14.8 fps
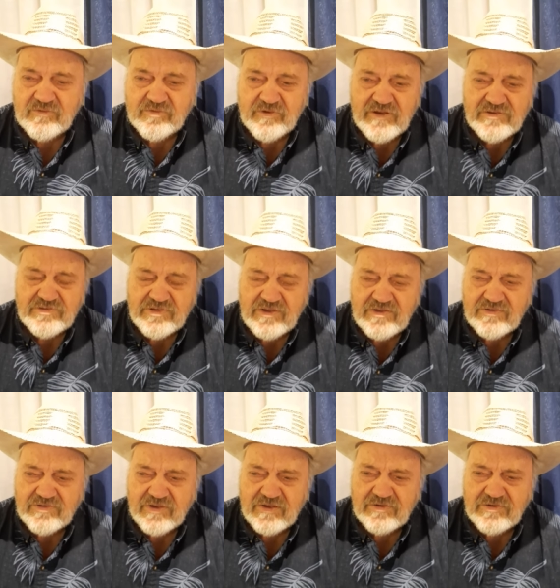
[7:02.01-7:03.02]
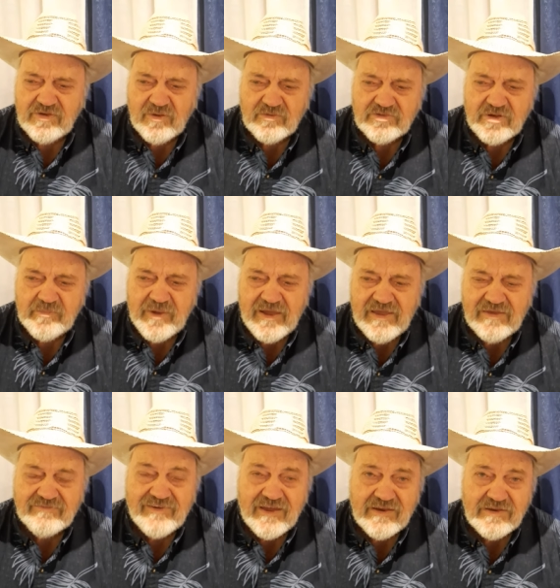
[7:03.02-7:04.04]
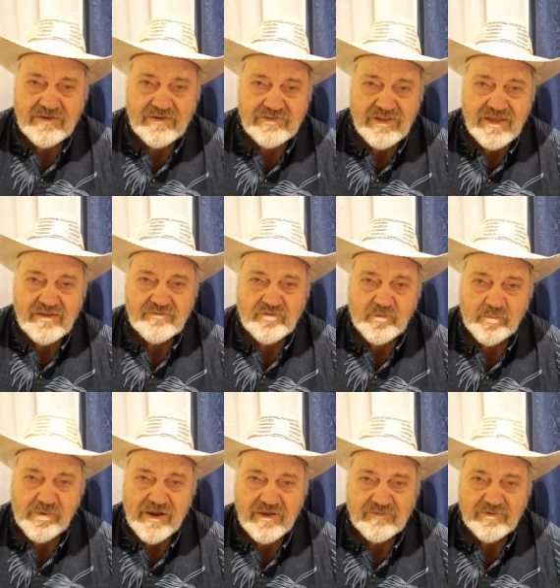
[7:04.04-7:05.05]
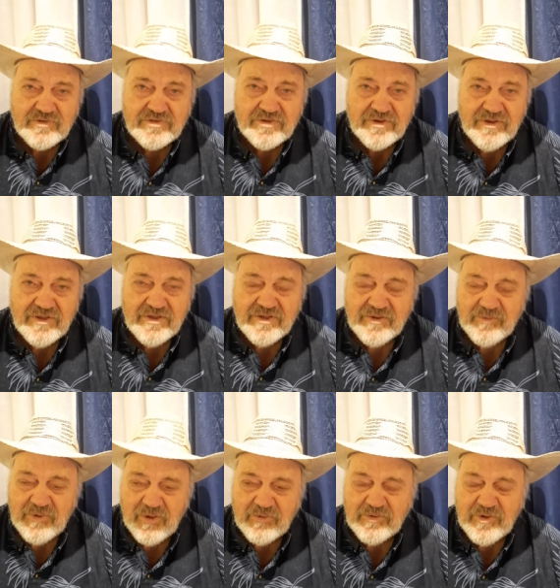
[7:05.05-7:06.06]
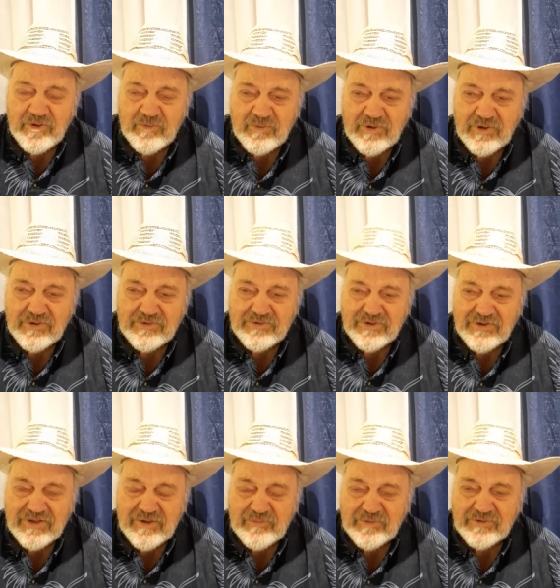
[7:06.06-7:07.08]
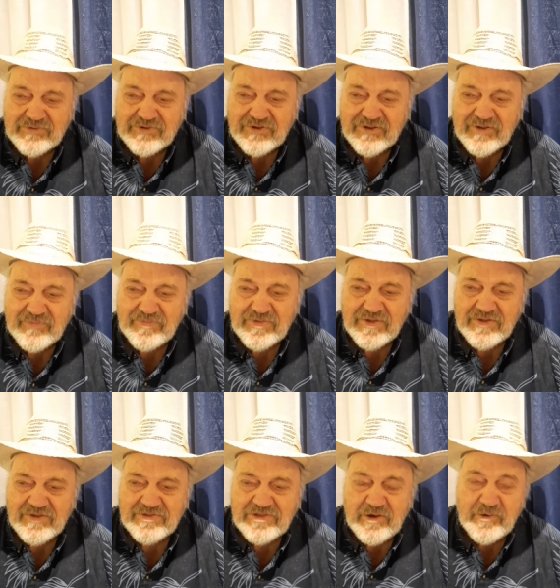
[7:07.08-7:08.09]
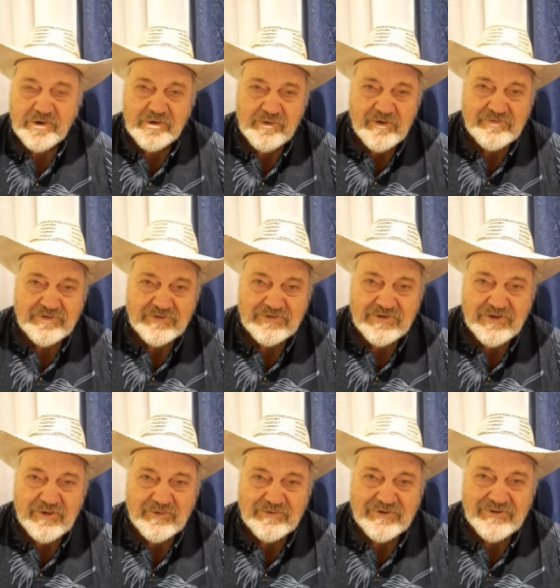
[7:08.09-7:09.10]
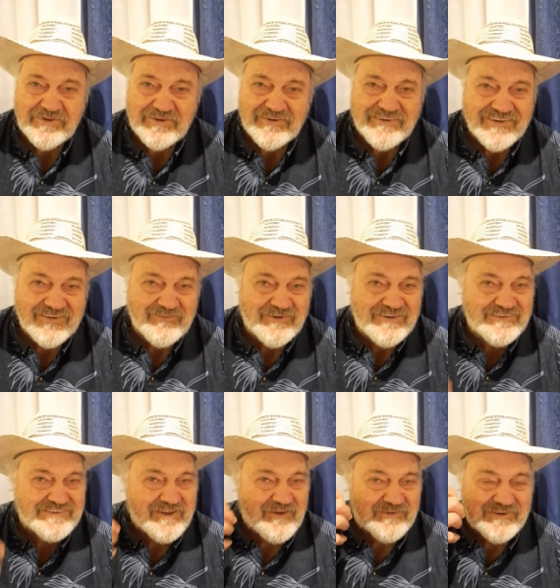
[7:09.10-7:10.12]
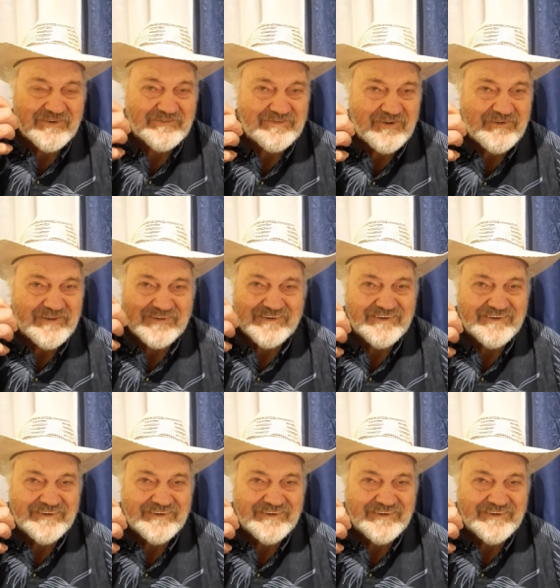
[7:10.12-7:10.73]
Francine said, You know, somebody invited us down for breakfast. We don't know who it was, and it was. Uh, Terry Griffiths, you know, because you couldn't, oh, Terry, phone, yeah.